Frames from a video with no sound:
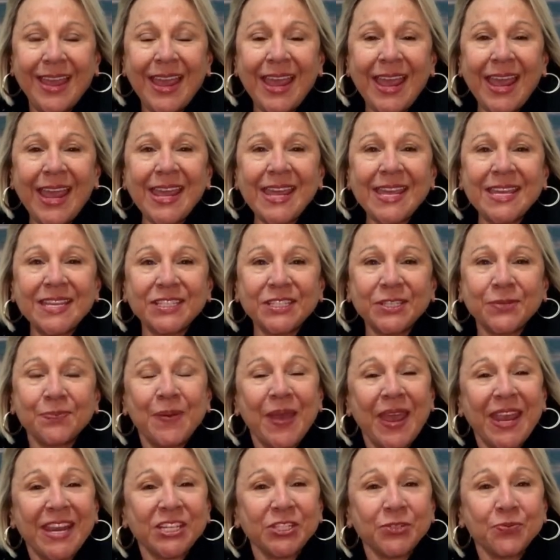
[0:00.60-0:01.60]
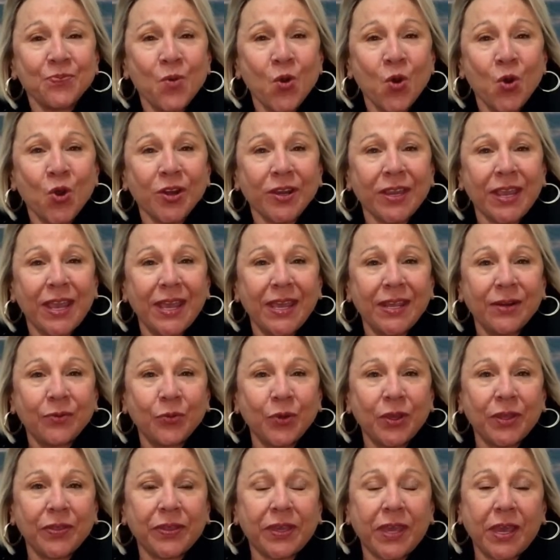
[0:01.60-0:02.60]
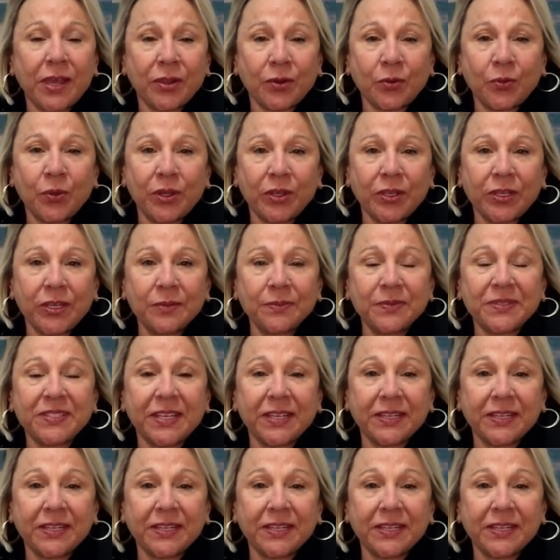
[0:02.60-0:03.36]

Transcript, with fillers: Hey, it's Paige Morgan with Keller Williams,